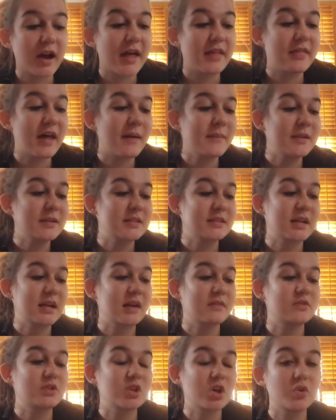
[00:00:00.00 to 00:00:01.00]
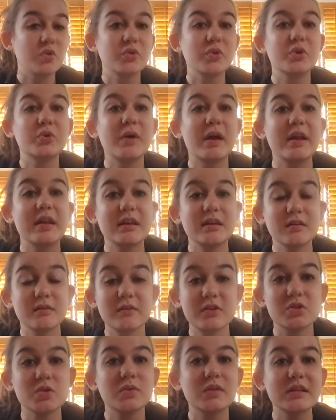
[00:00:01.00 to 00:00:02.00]
and that means that I have to go through and
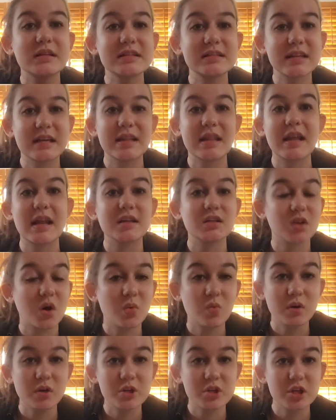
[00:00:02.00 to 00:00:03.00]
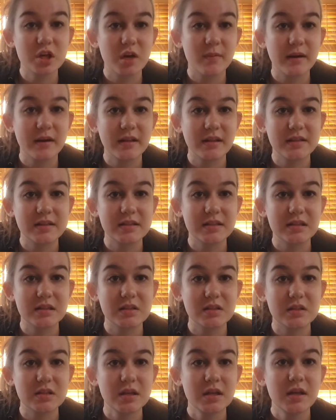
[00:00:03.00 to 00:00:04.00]
individually say that I don't want to share my
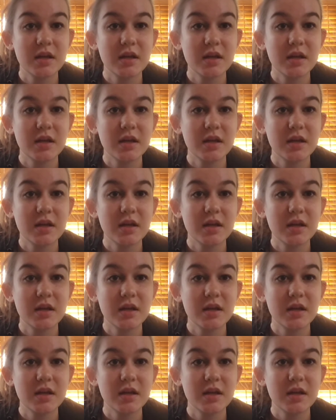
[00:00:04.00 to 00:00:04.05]
listings